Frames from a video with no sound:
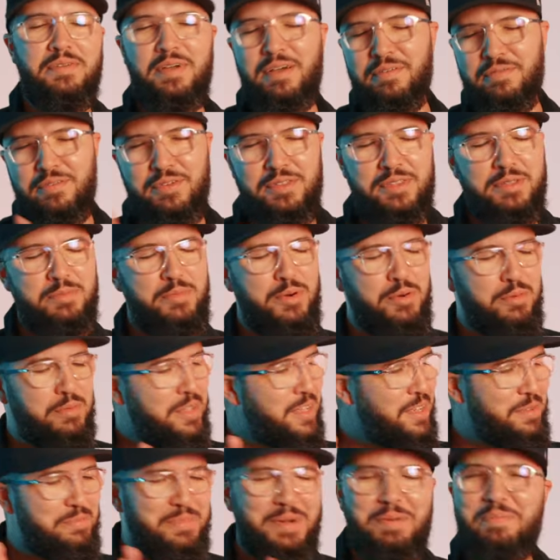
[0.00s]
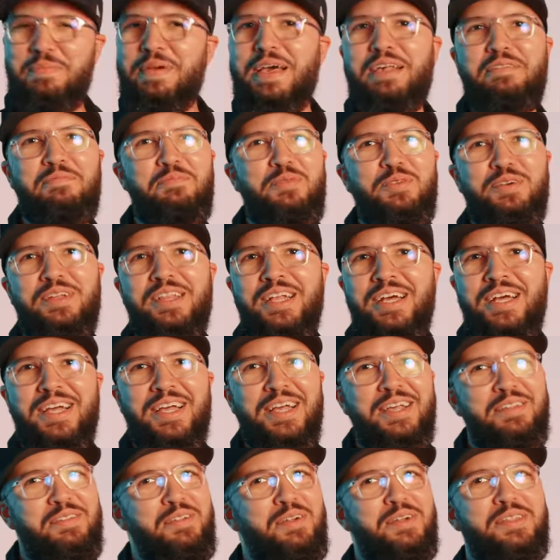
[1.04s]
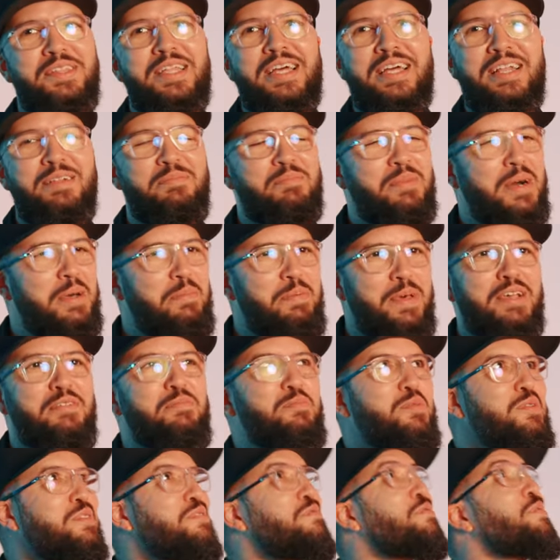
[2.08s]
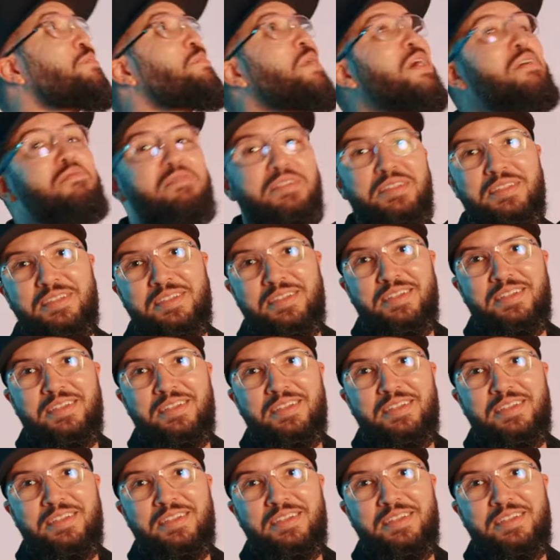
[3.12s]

I've got them all. my passport, it's not that. My passport's from heaven.